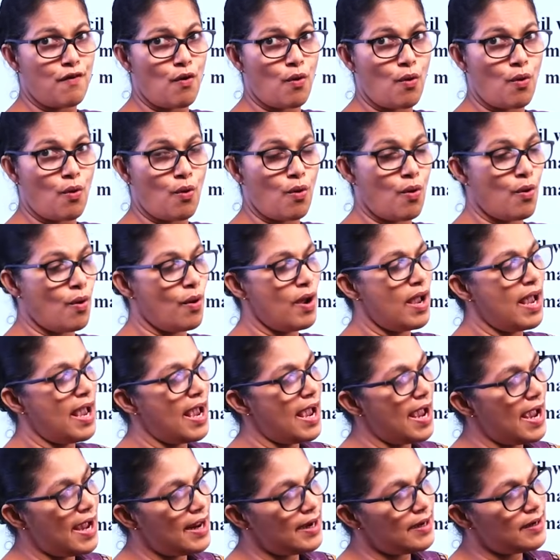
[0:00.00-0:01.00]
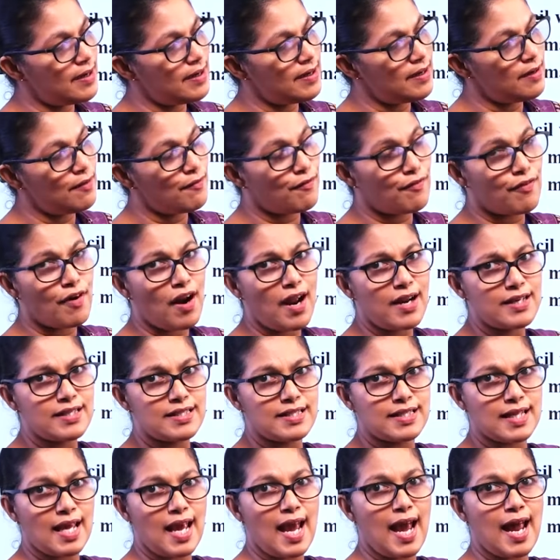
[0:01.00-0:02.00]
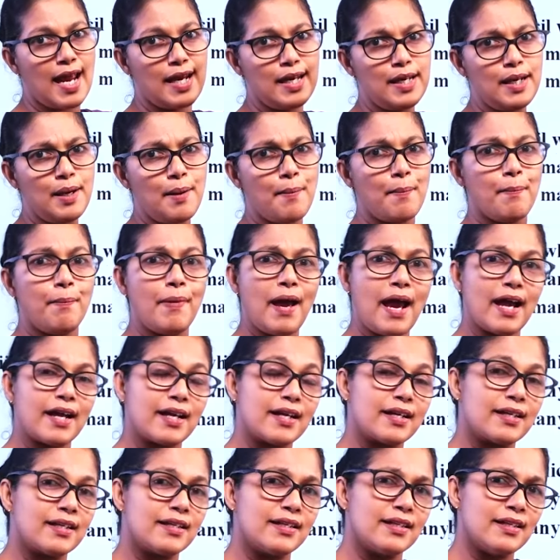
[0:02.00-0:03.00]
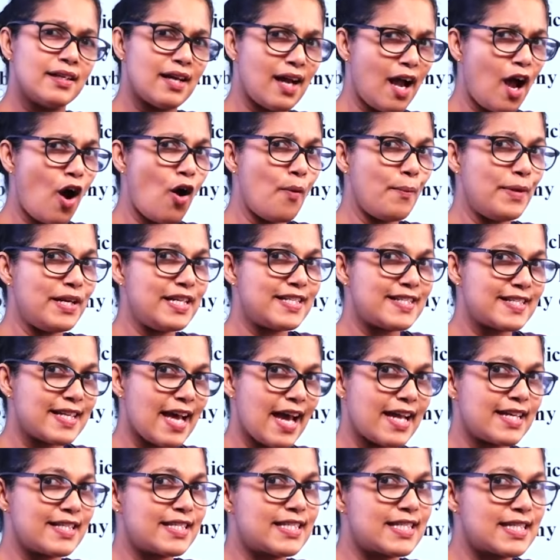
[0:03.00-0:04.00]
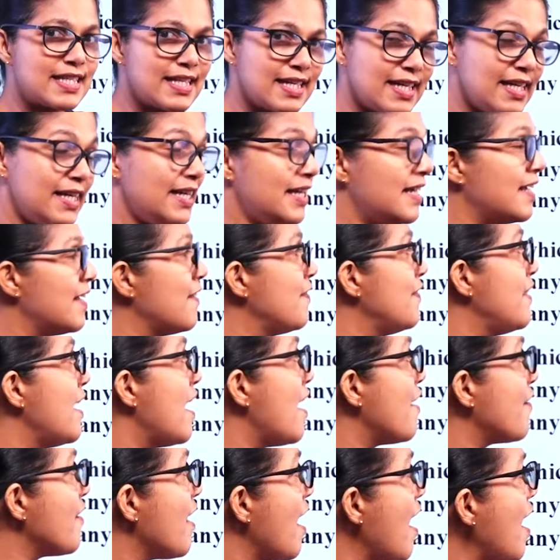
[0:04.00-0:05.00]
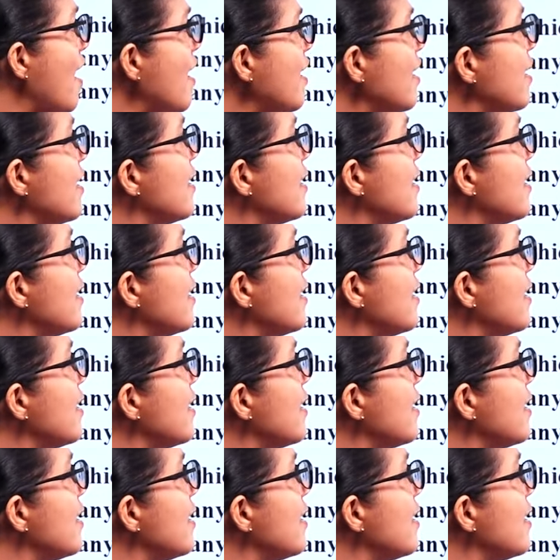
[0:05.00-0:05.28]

four, and front and back. How many sides? There are